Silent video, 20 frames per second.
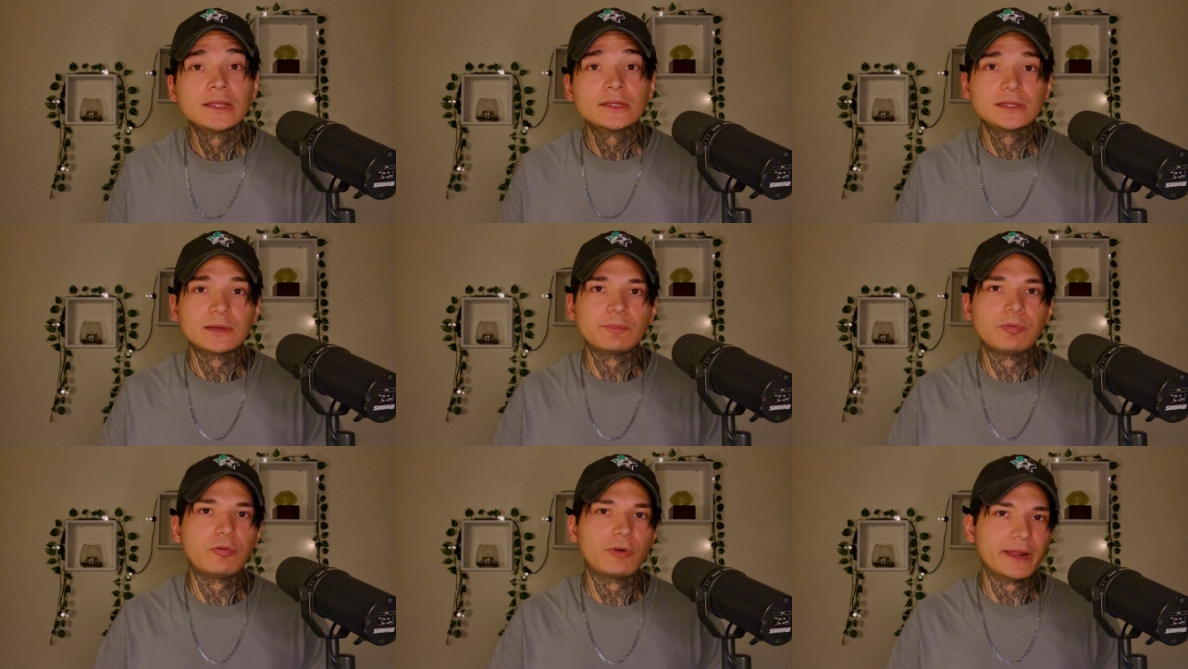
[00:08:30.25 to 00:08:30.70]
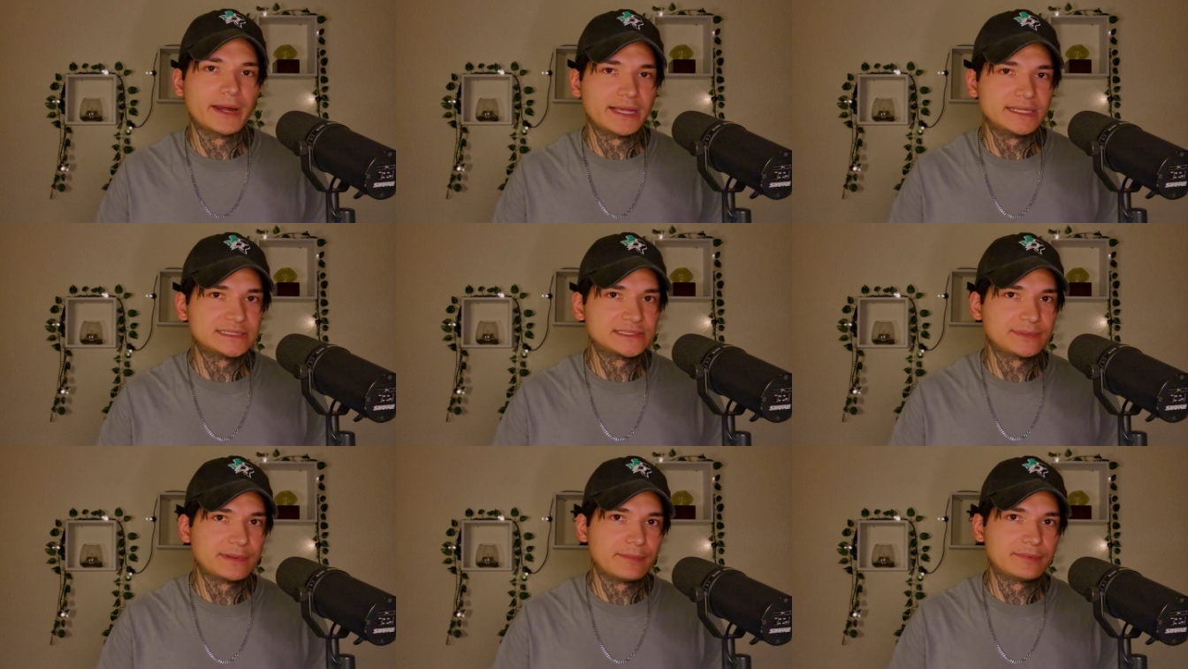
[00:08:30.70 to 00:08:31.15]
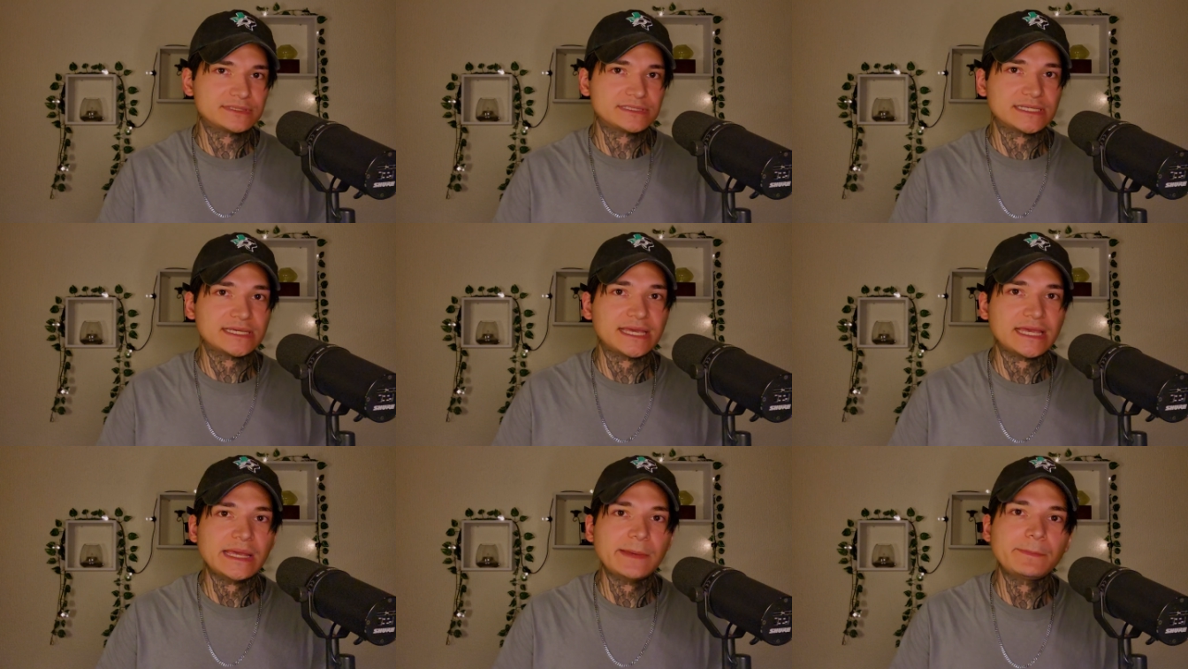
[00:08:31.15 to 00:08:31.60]
The point is to be able to
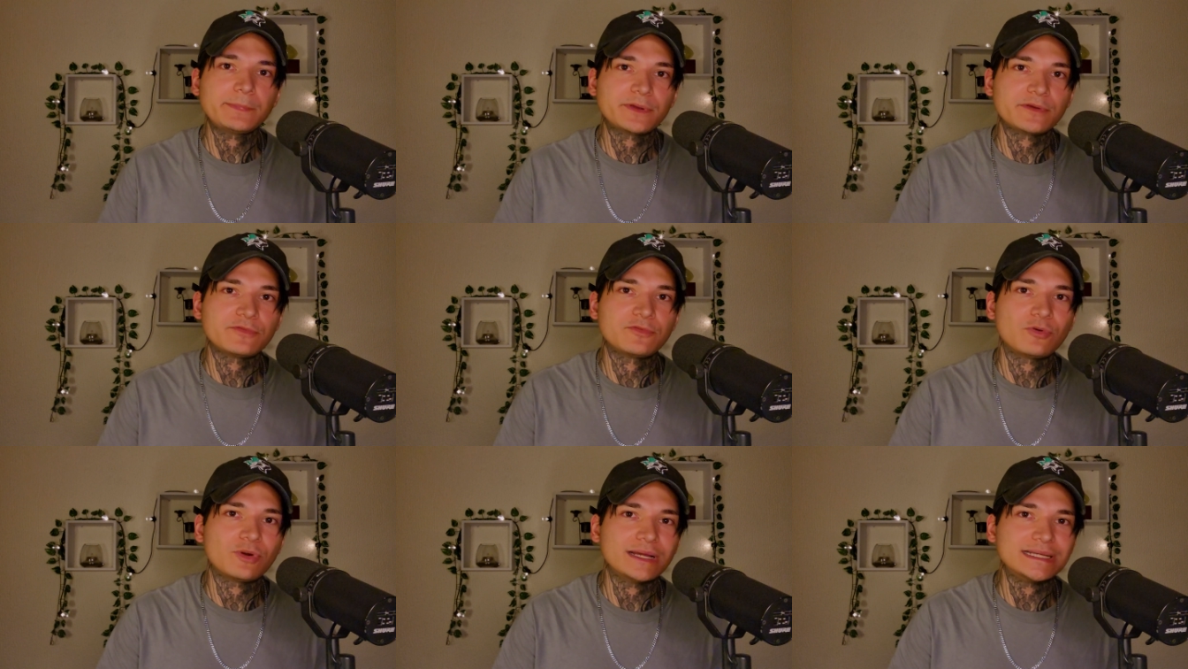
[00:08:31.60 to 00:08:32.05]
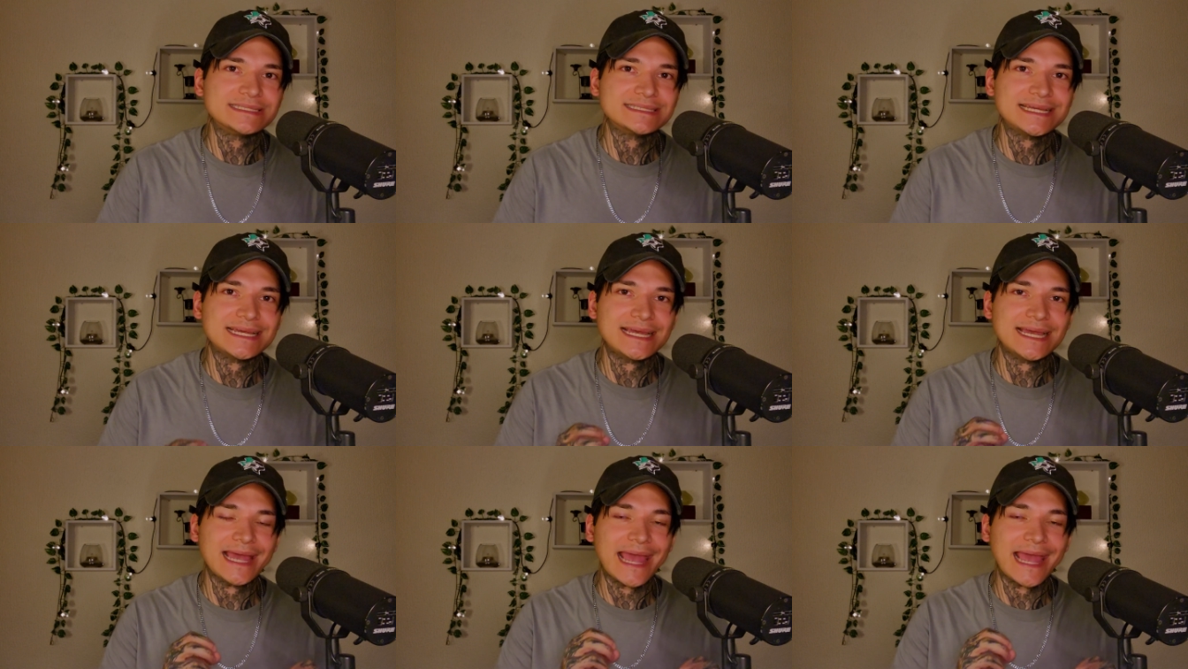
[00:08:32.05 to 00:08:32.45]
keep your voice